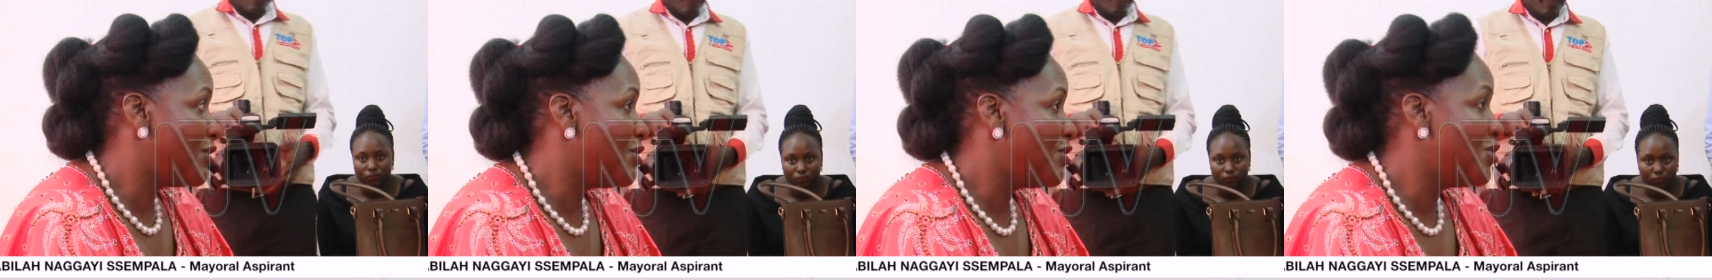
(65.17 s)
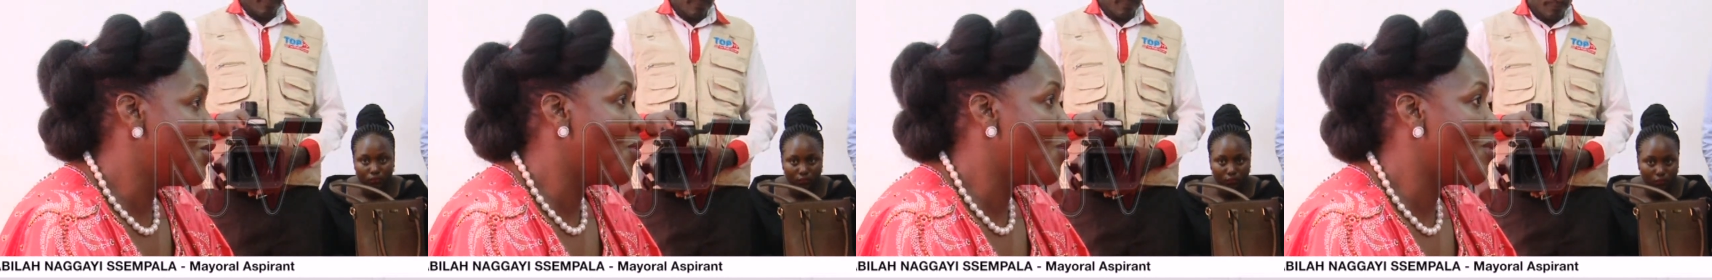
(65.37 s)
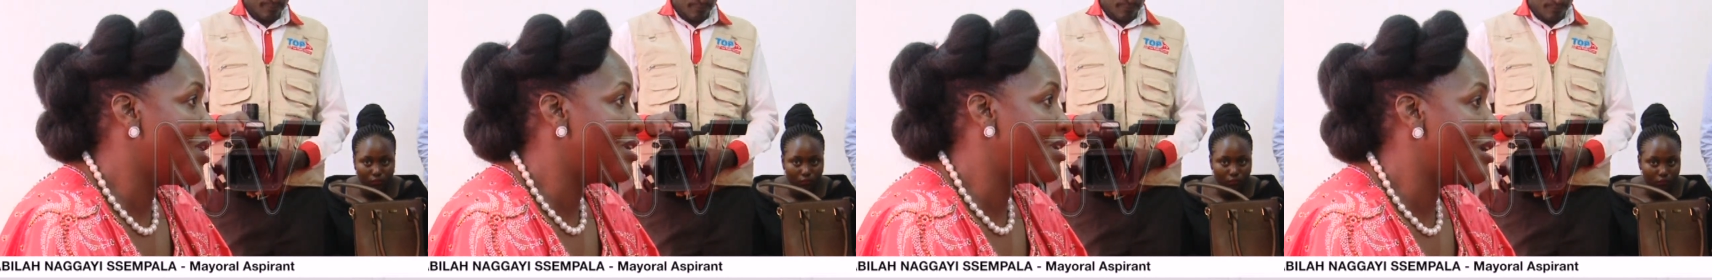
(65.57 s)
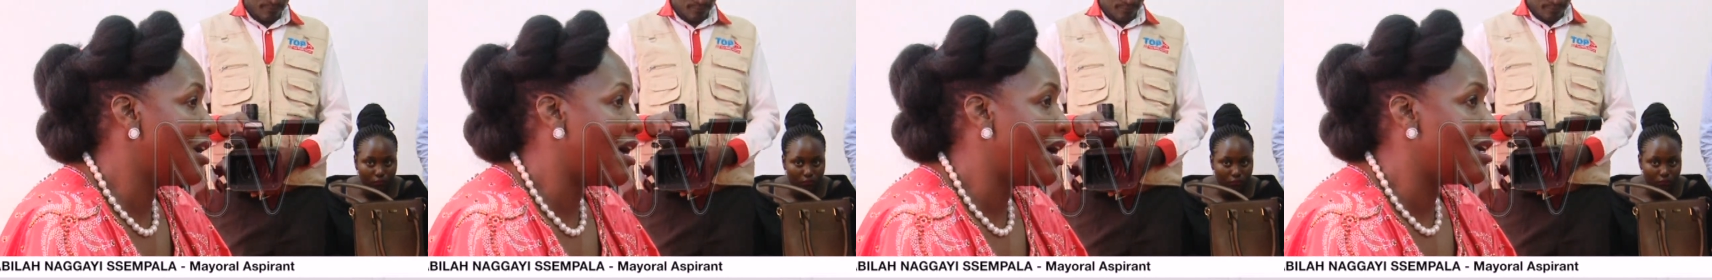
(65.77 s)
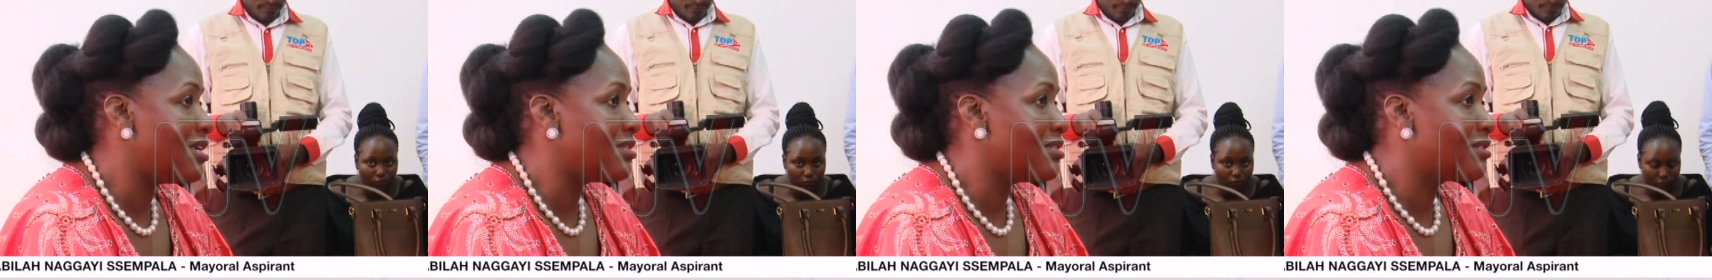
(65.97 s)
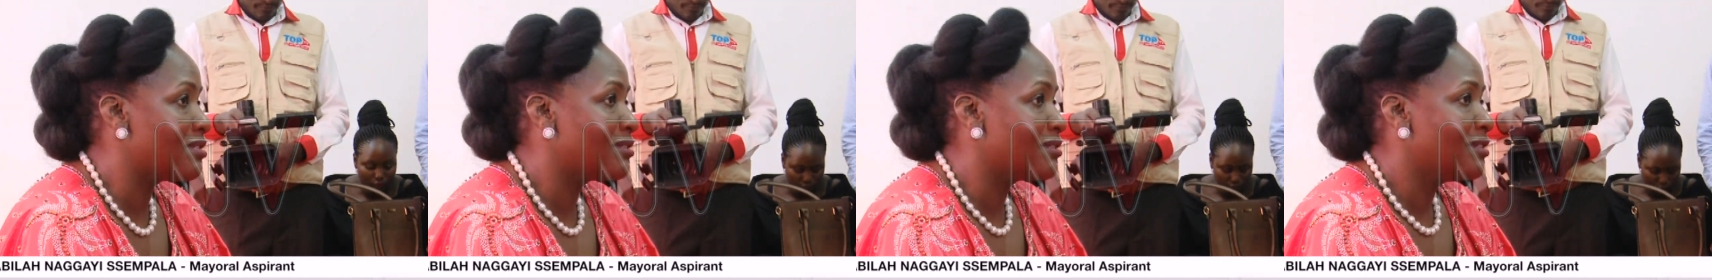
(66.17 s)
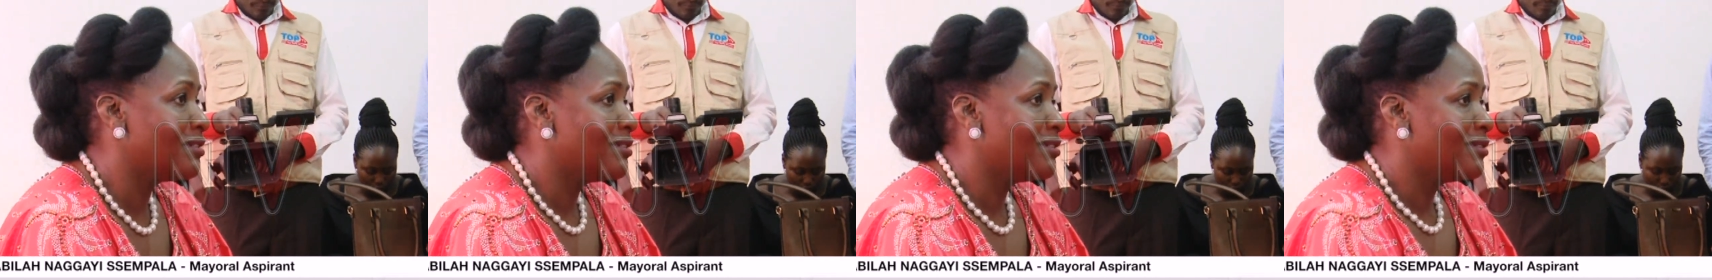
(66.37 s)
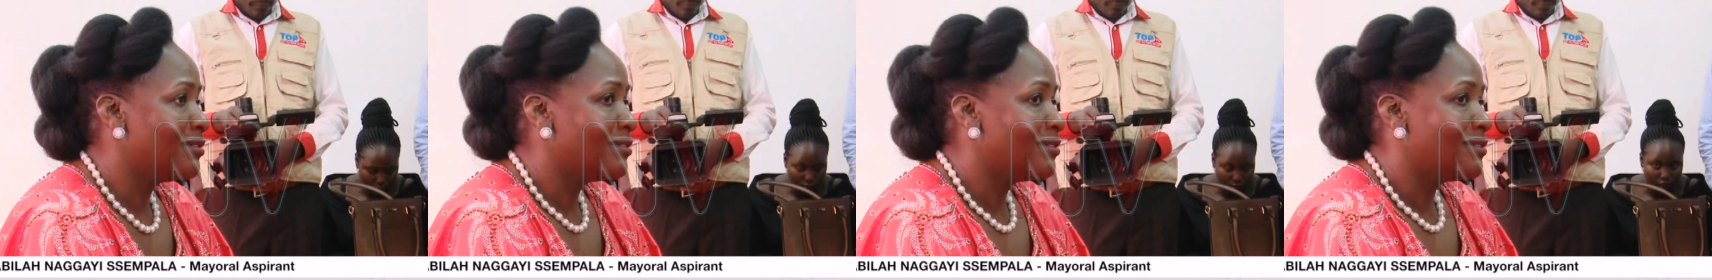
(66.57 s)
Speaker 1: No one has
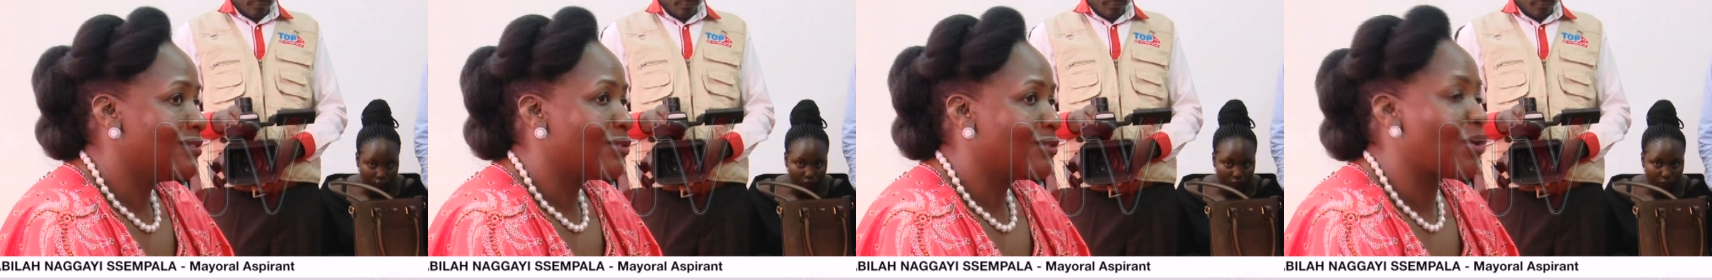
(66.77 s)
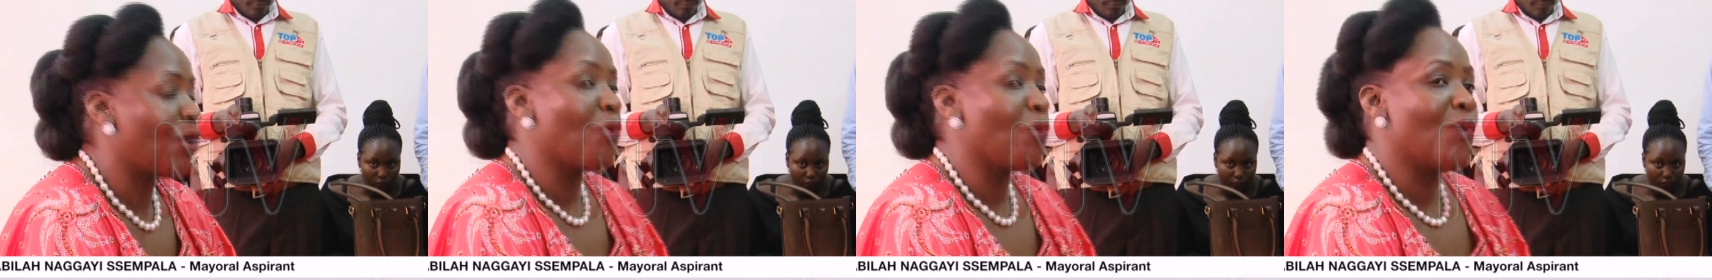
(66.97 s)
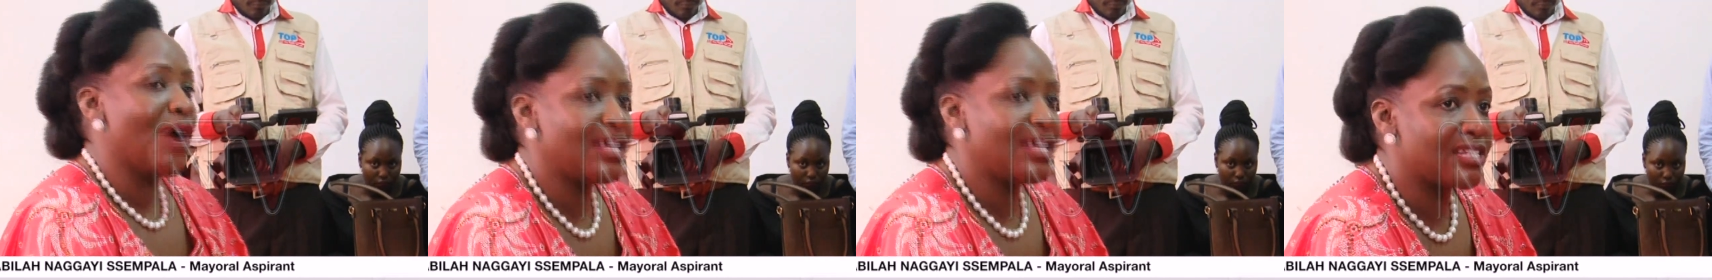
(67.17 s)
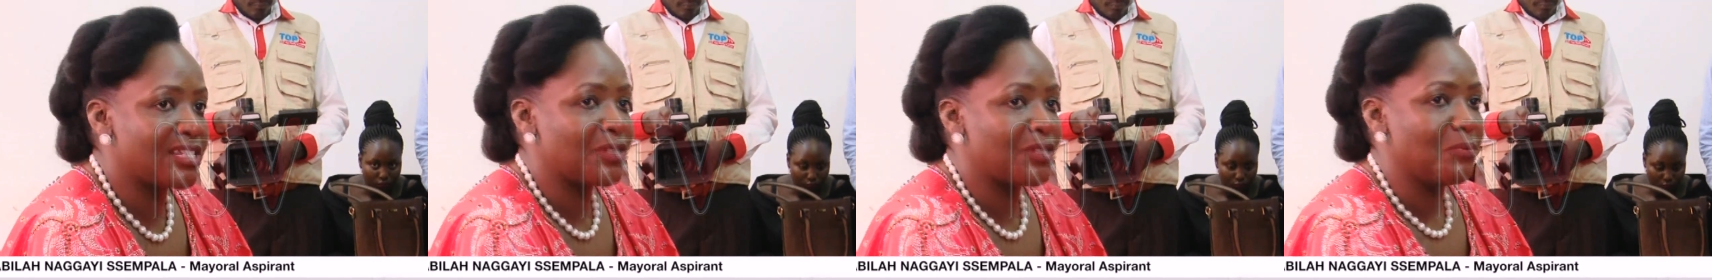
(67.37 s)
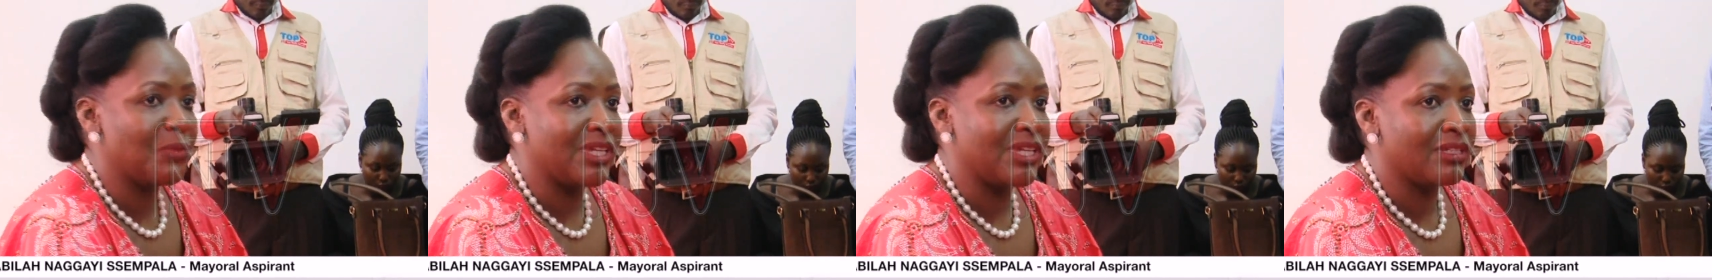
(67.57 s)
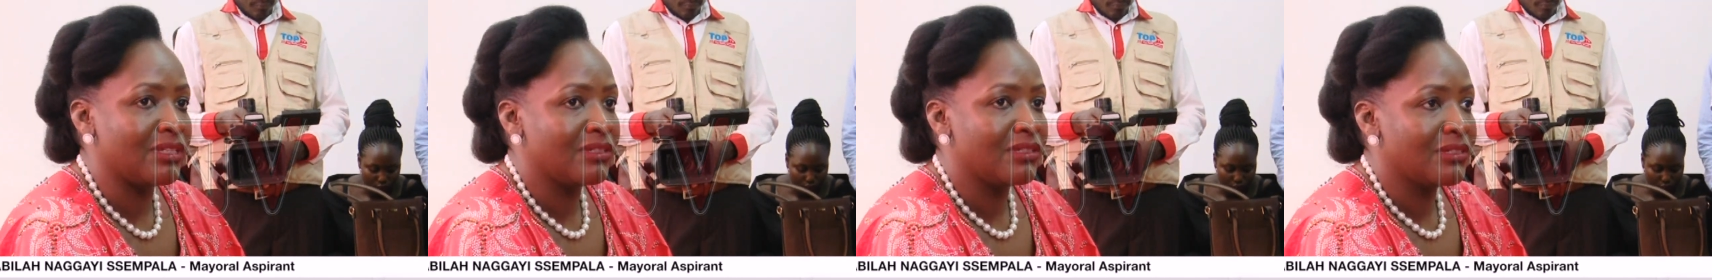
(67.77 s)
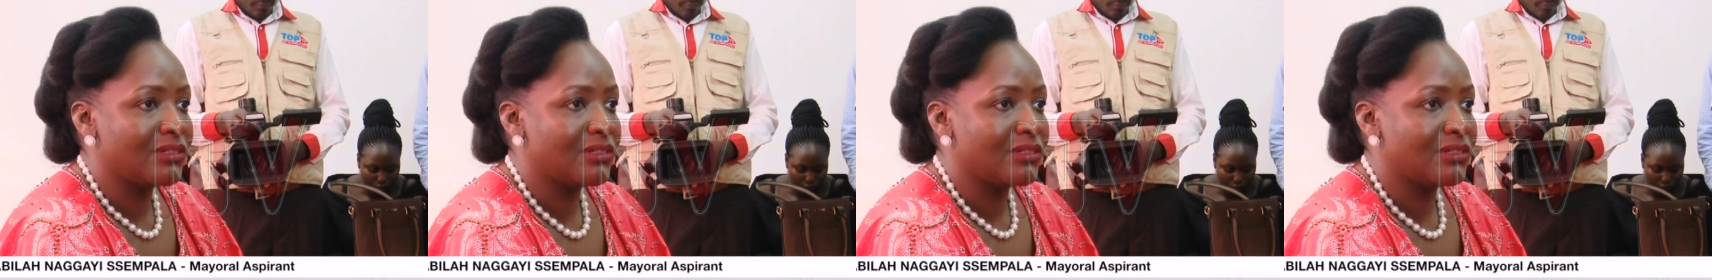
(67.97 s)
coerced me